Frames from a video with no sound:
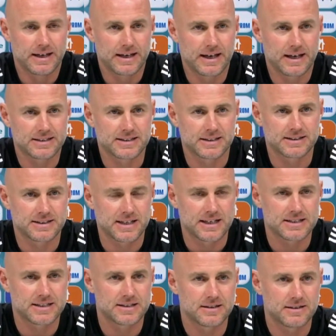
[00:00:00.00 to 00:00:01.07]
get
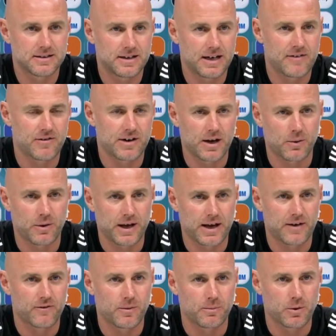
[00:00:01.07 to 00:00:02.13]
success every now and
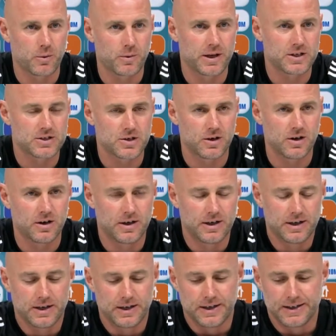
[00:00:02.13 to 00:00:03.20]
again from doing it. So,
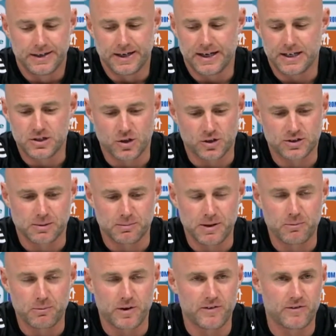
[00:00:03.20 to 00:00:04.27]
Yeah, it's not
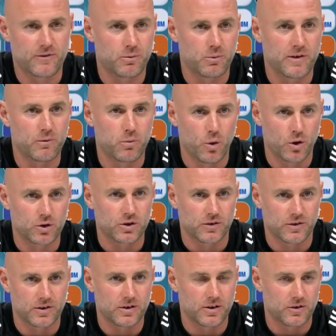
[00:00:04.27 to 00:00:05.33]
something we've worked
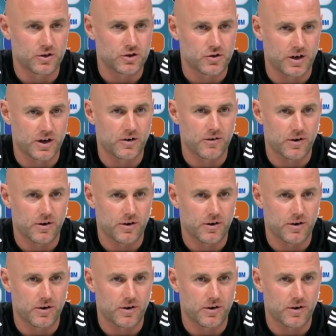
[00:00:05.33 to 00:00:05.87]
on the training